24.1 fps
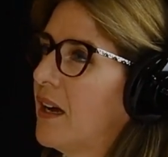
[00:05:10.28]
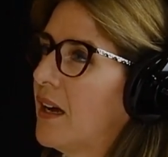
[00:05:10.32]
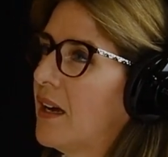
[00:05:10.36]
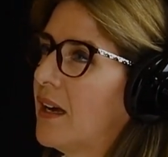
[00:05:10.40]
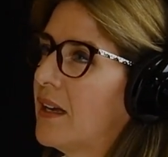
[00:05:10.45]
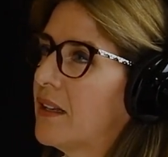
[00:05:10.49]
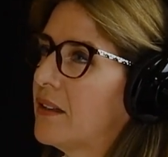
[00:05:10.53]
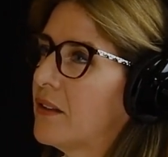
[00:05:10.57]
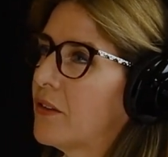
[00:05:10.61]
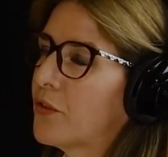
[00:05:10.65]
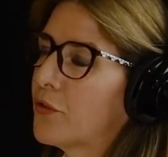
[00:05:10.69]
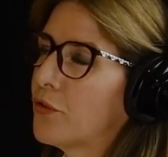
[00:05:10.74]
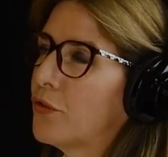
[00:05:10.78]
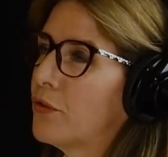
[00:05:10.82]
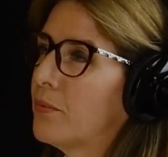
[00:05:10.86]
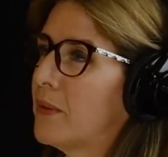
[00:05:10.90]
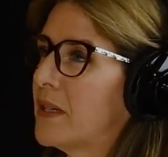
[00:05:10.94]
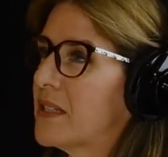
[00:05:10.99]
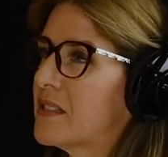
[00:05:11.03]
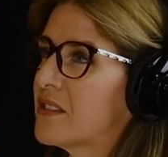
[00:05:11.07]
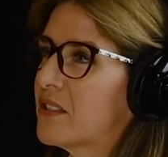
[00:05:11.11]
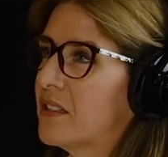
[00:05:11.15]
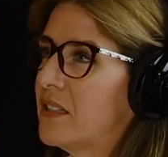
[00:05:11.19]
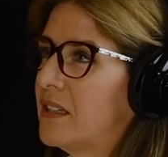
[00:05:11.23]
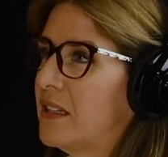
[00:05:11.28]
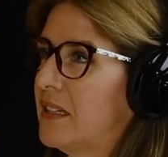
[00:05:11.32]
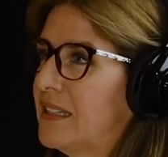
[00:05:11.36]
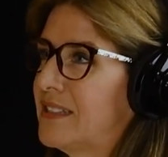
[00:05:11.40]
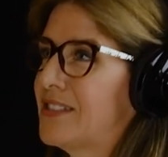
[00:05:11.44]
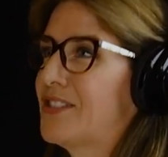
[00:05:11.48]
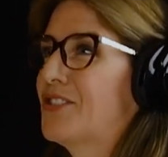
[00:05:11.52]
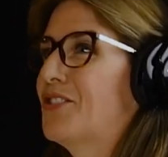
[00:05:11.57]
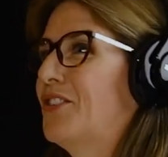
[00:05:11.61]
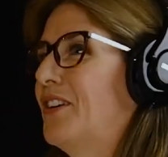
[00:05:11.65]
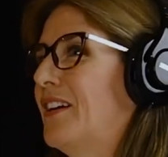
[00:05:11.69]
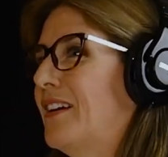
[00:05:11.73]
And through my study in
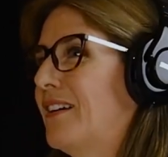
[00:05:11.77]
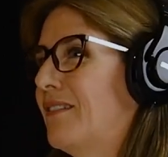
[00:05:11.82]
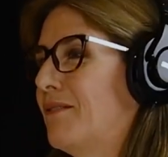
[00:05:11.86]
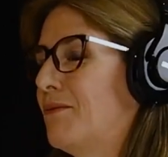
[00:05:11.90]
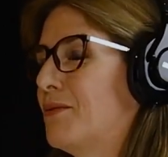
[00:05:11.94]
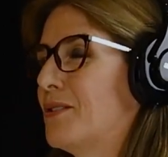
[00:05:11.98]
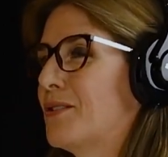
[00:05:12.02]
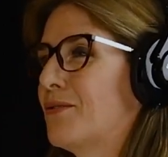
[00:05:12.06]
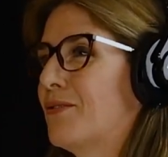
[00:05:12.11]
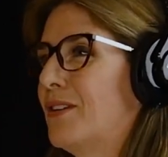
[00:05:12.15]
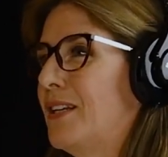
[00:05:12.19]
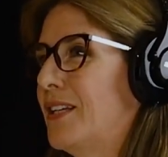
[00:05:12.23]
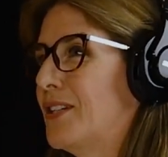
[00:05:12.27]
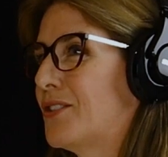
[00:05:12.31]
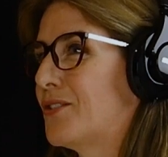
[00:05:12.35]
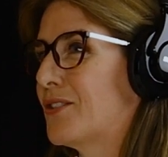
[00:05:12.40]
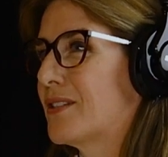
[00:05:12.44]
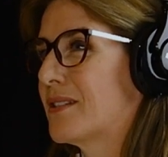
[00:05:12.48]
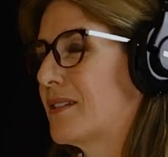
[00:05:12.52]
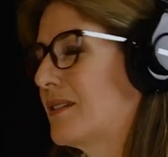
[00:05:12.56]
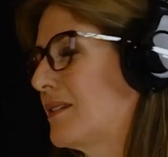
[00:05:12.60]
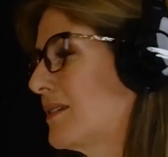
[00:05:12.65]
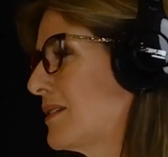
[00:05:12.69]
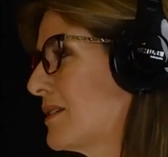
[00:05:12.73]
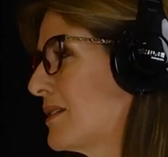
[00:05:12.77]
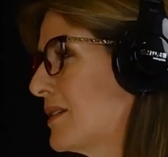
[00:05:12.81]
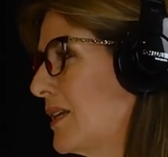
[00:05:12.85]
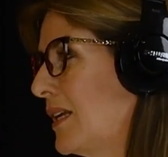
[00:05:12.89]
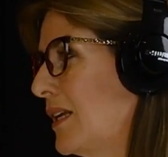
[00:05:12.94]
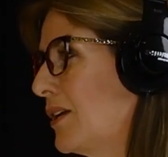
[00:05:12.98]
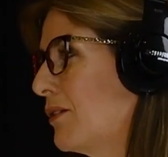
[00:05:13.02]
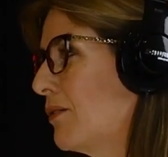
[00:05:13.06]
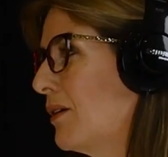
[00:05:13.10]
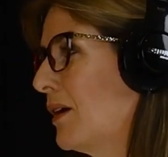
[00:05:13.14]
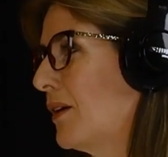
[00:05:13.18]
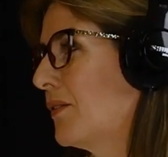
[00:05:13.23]
history, I was really interested in
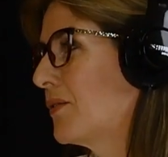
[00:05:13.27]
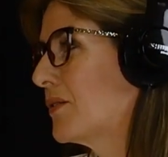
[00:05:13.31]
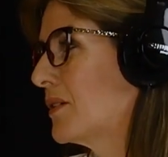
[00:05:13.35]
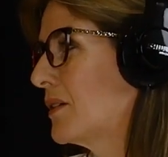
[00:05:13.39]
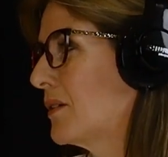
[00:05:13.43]
statecraft.